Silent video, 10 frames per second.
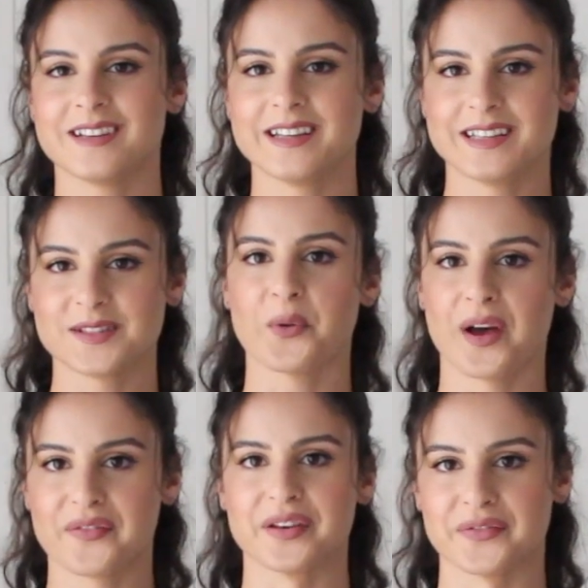it is
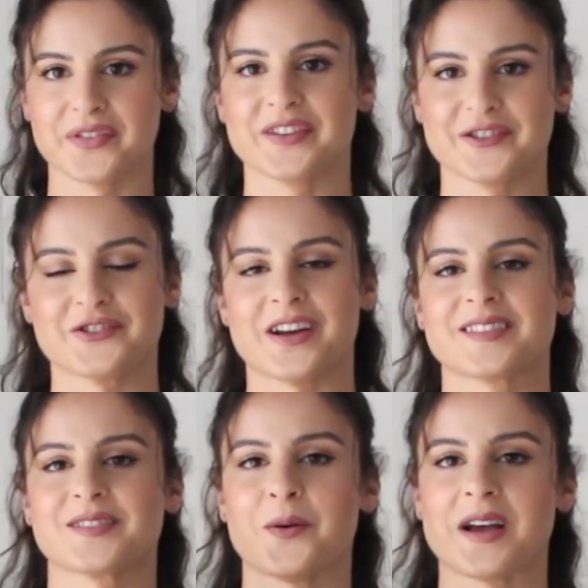worth it for this
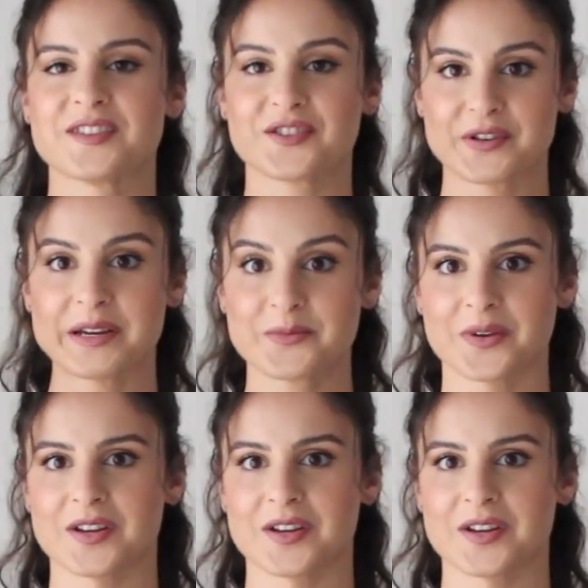dress so I screamed